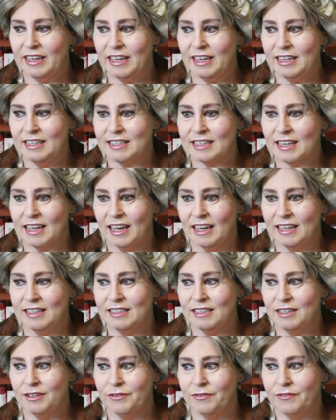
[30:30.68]
is
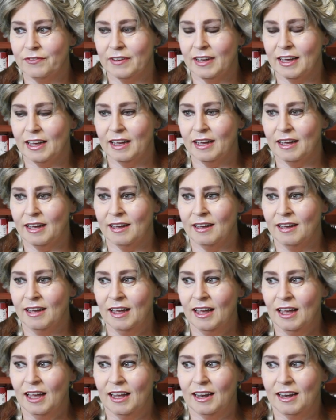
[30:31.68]
kind of
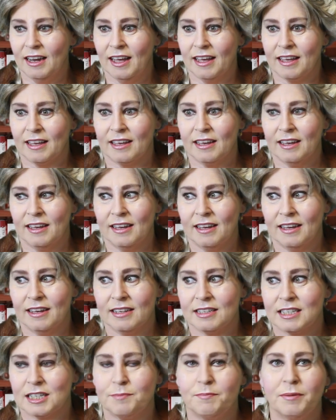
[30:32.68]
like
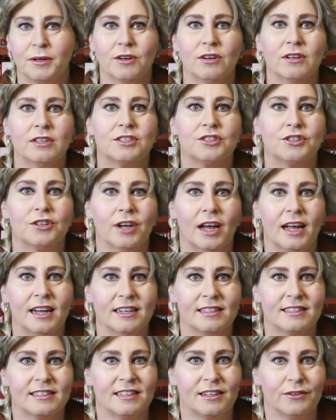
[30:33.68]

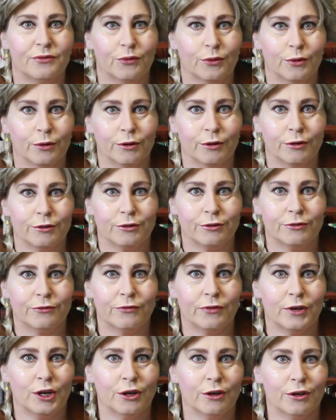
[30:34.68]
spirituality for
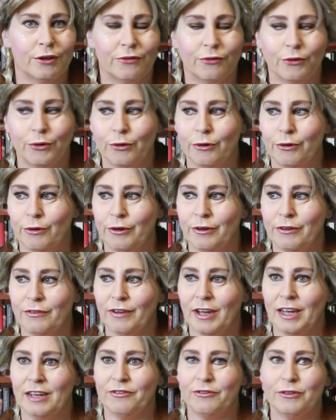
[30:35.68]

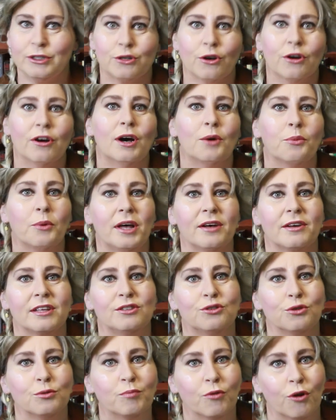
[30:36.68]
fedora
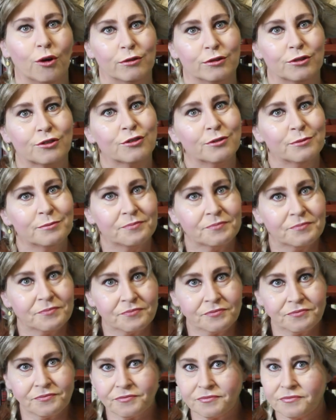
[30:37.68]
wearing dubros.
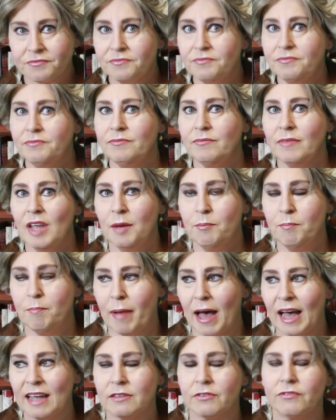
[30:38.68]

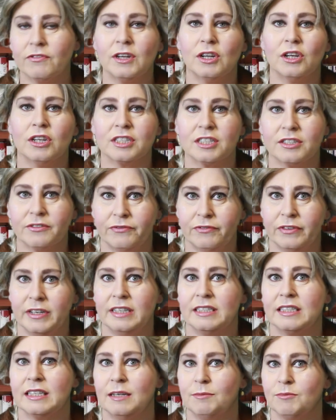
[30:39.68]
Bad
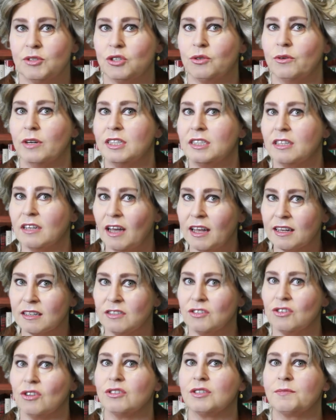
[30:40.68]
philosophy seems to
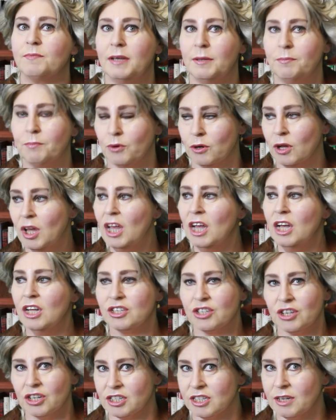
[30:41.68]
attract those people.
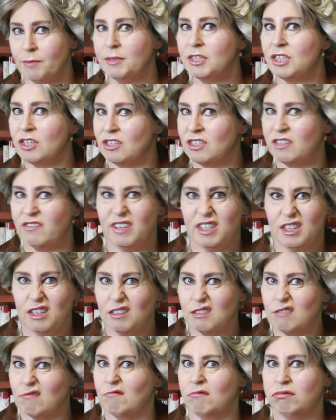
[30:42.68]
So some of those
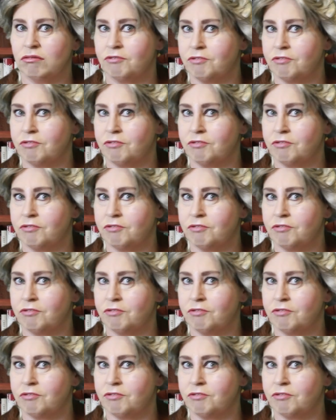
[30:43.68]
videos,